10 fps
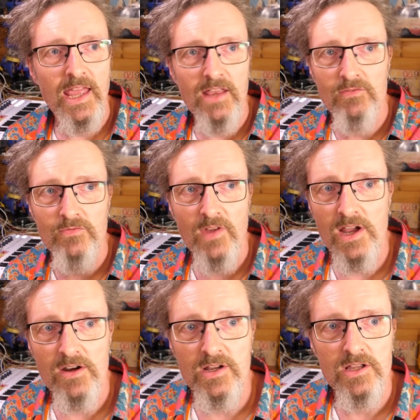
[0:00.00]
in
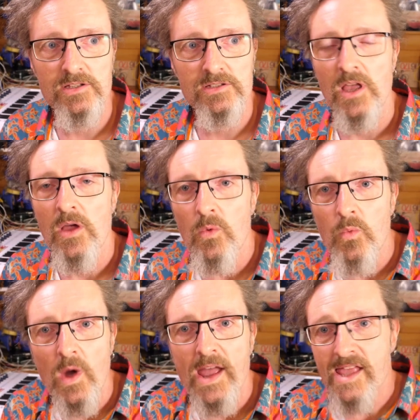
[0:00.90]
various
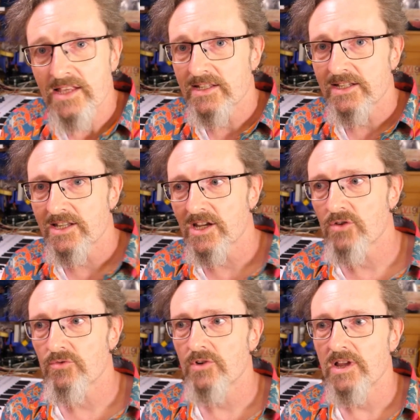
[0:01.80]
ways and
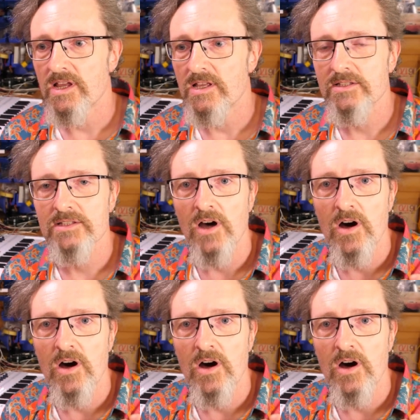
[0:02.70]
degrees